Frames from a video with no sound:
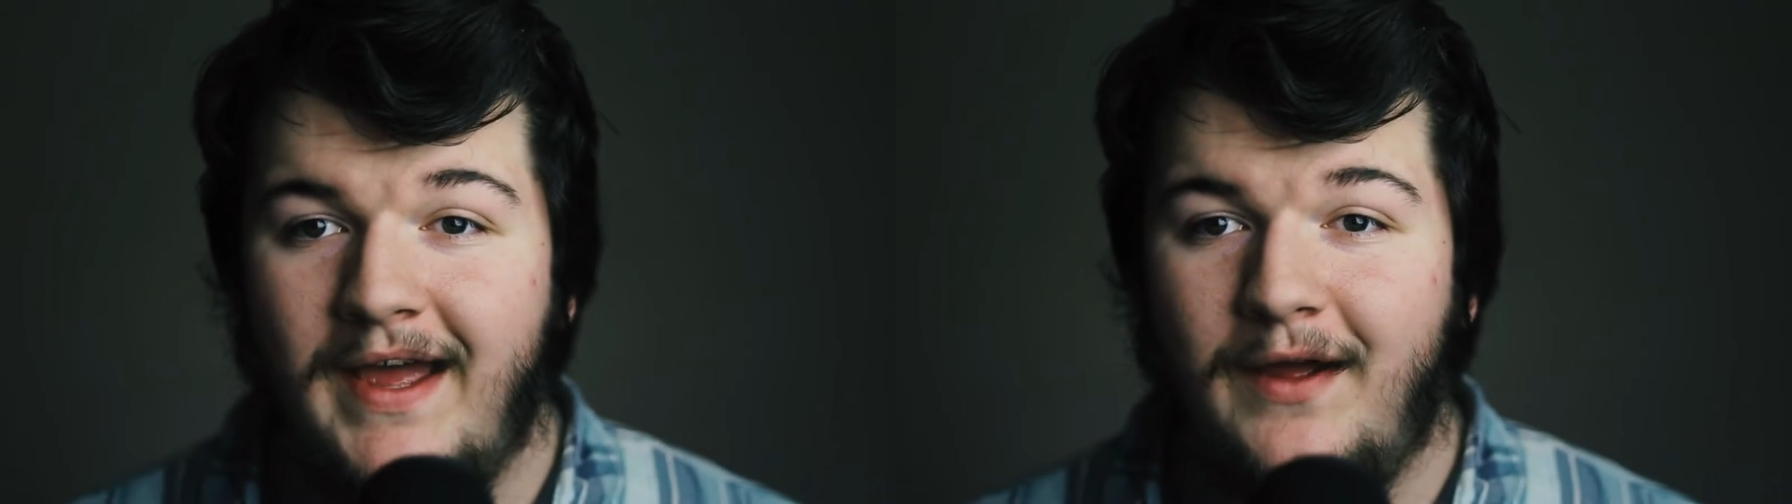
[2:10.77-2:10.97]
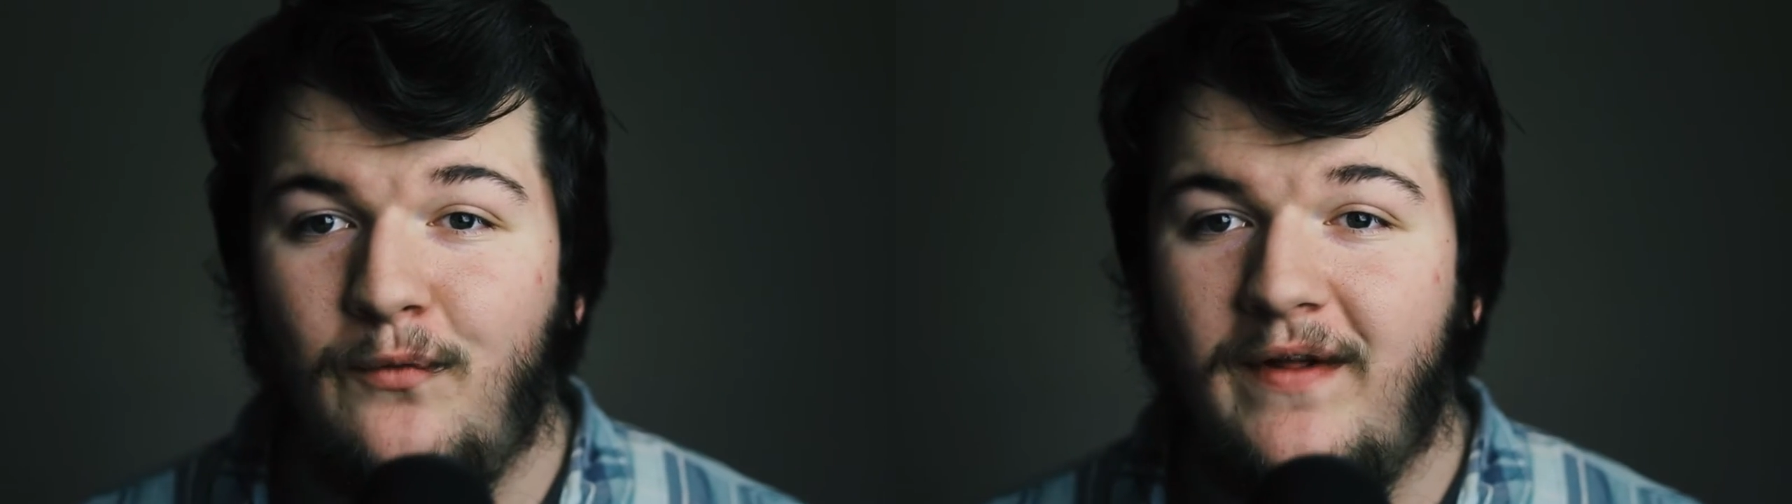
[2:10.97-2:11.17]

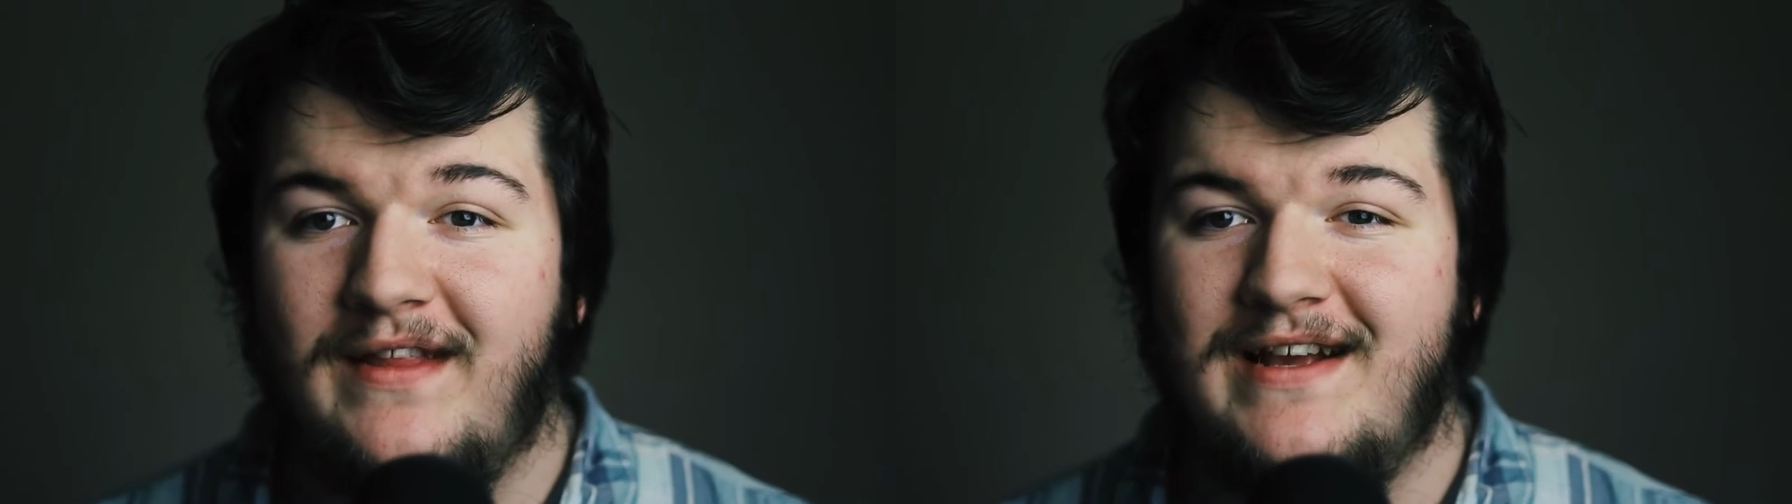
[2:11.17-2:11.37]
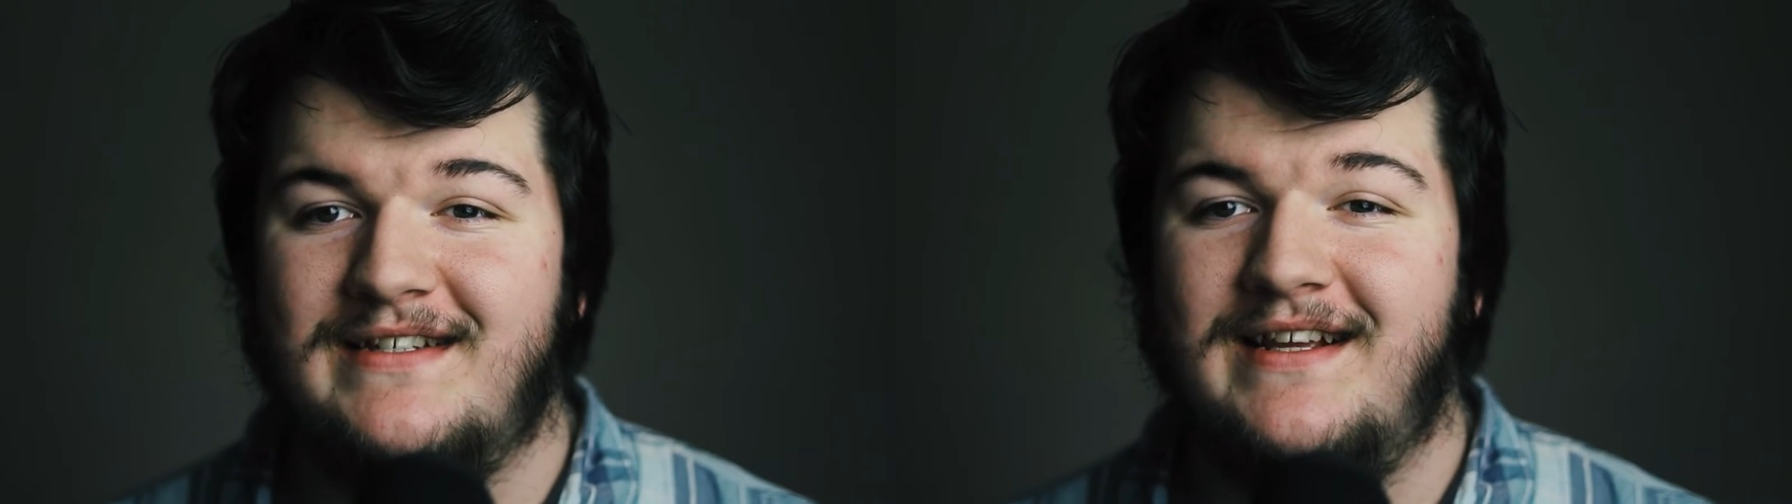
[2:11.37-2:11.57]
And one
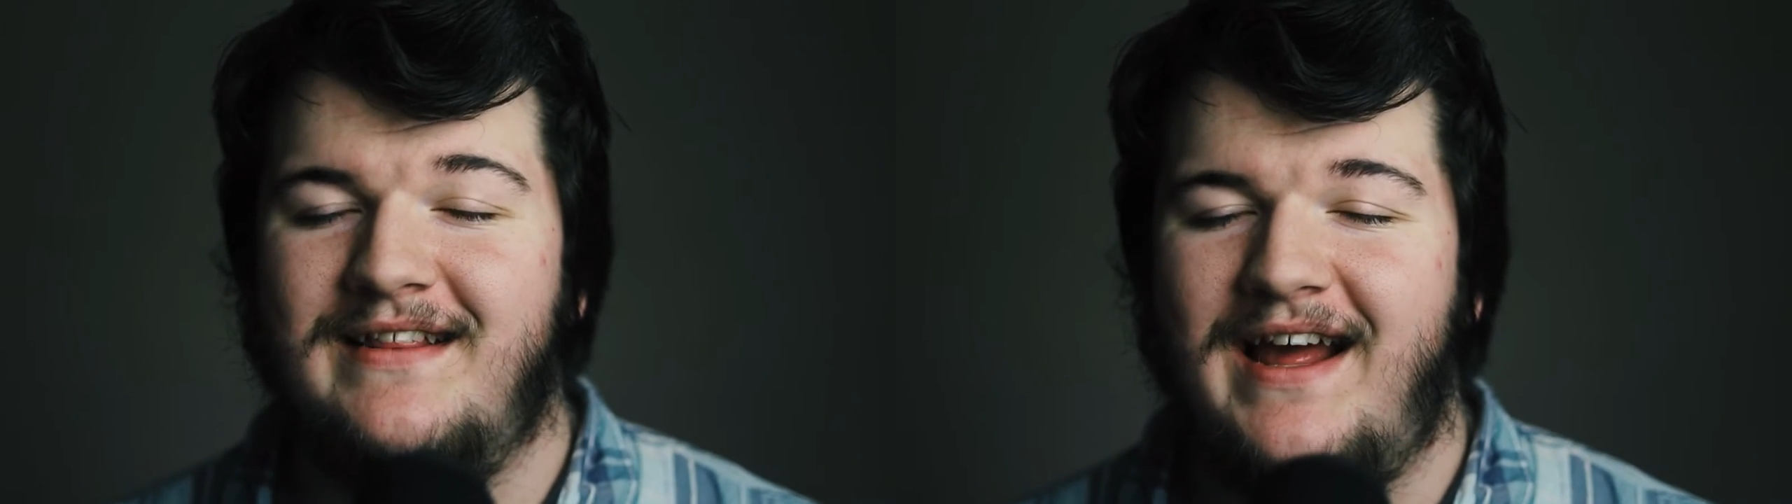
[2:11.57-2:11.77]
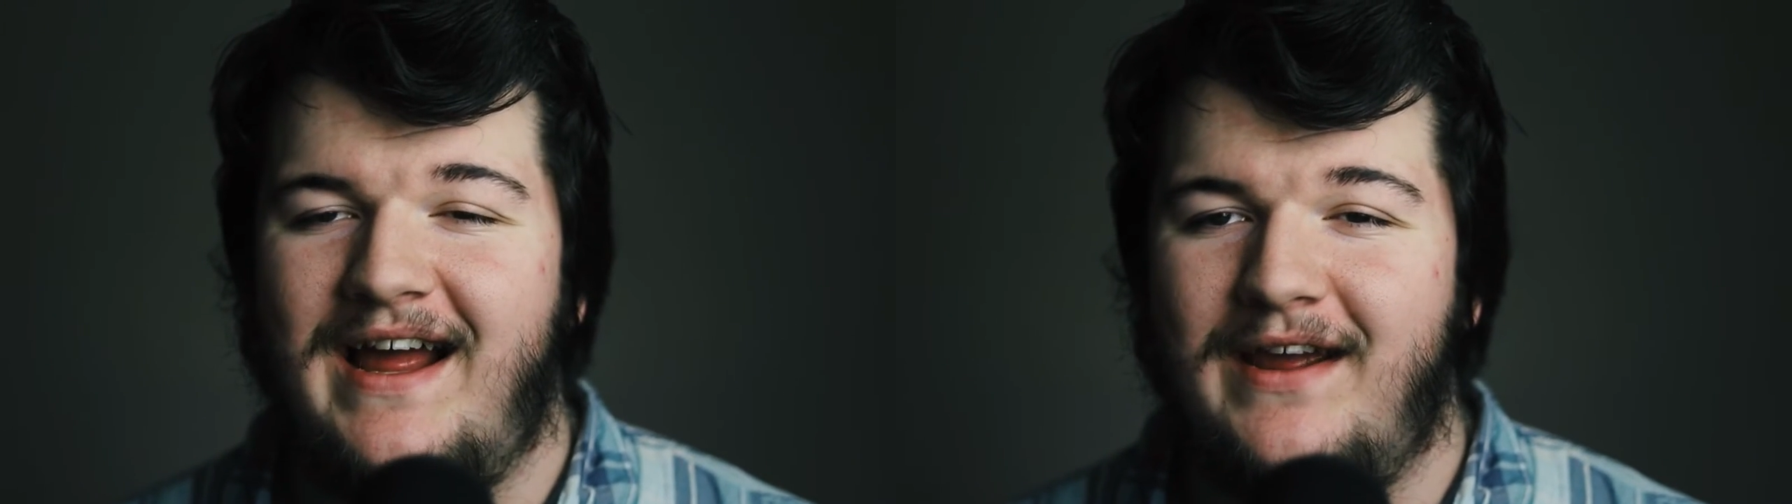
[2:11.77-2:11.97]
last thing
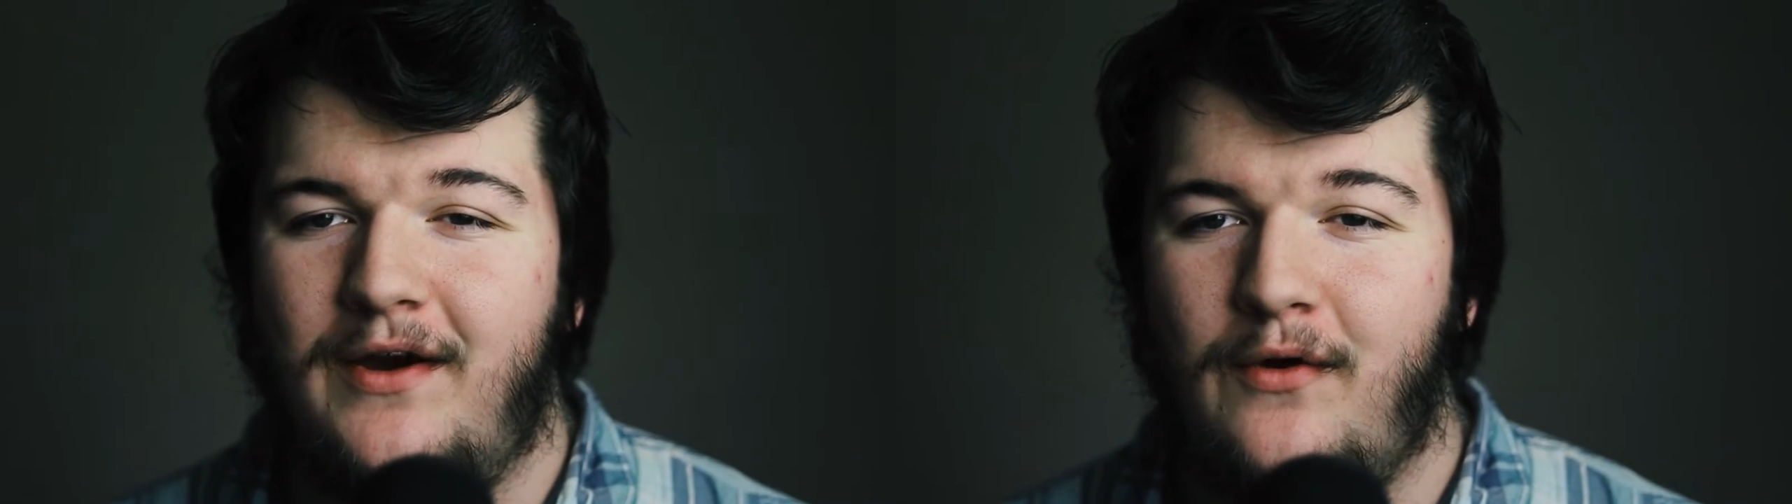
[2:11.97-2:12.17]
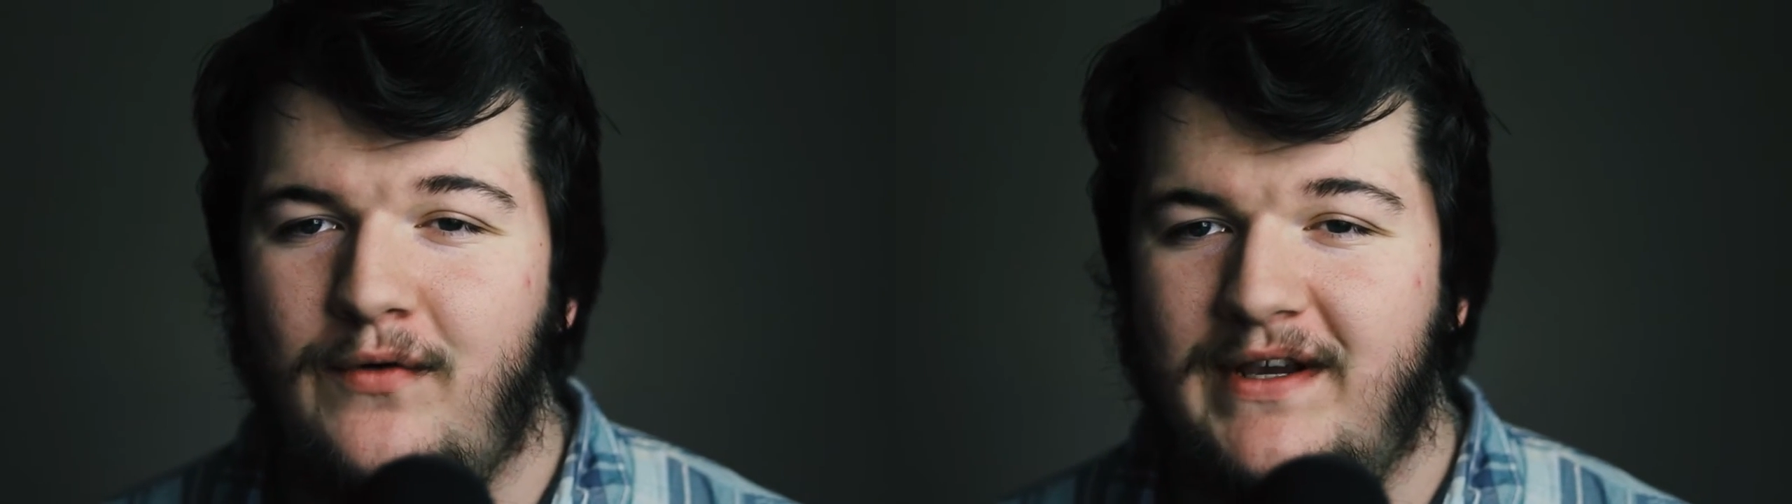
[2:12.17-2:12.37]
that I
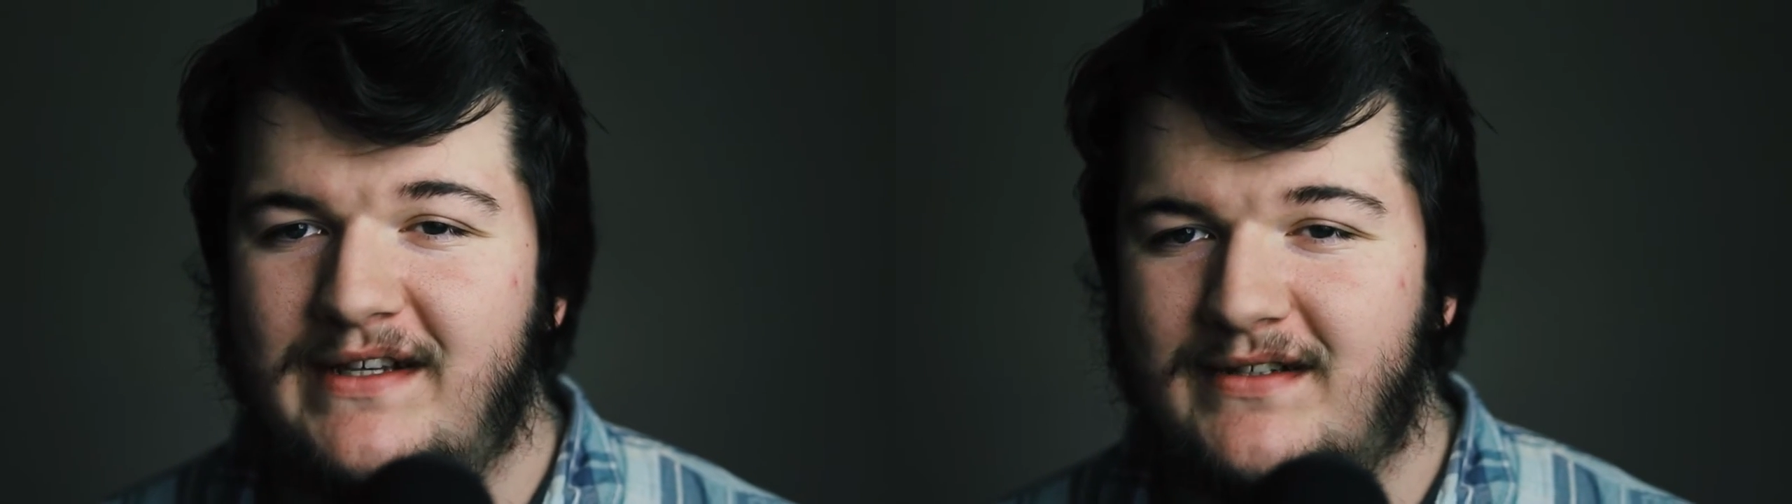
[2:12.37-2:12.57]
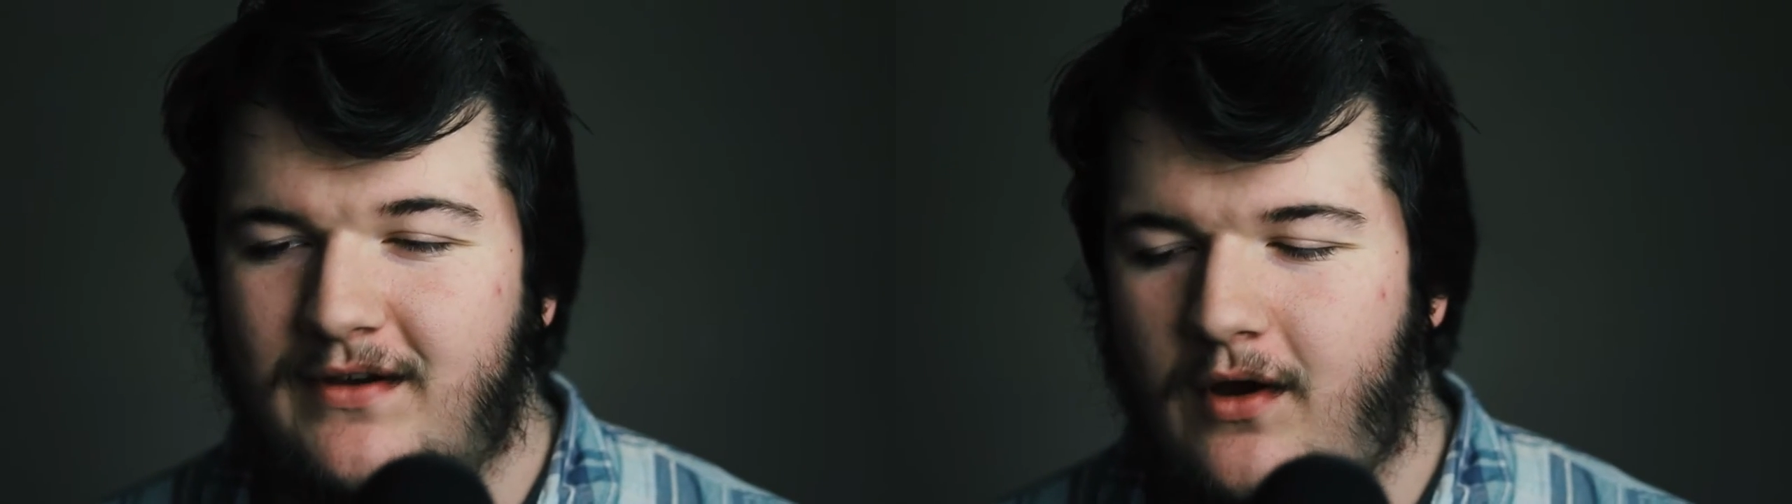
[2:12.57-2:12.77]

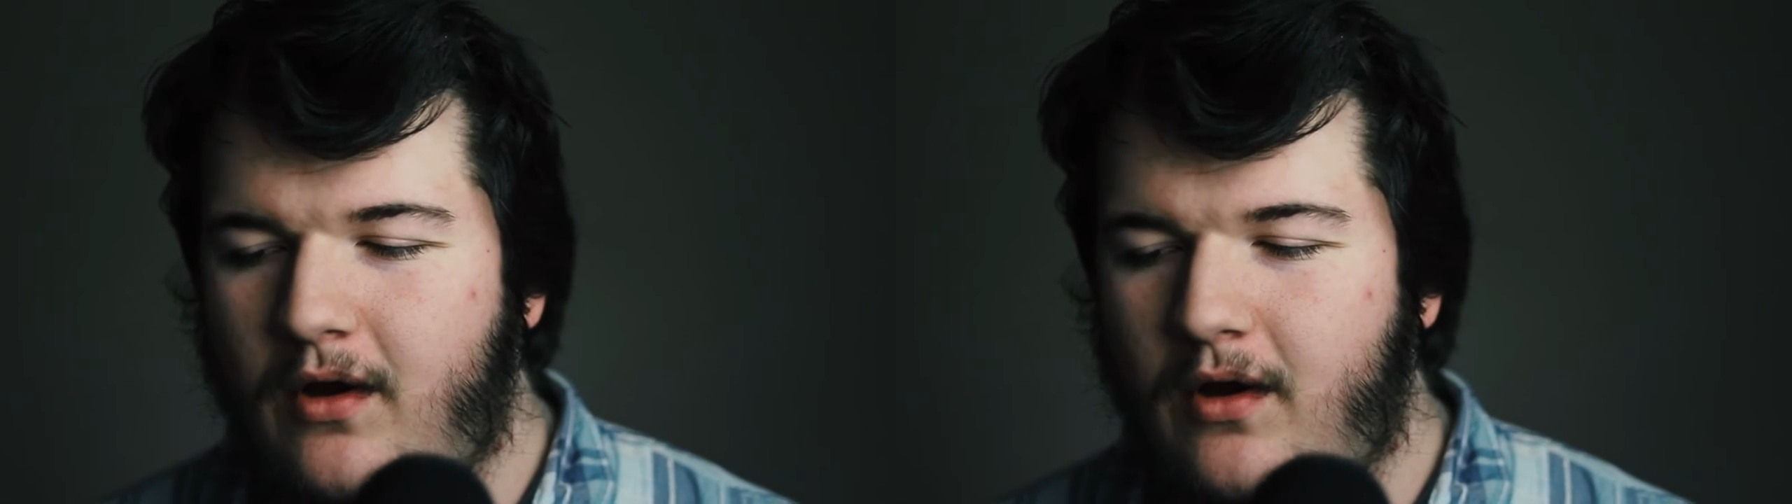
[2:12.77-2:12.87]
always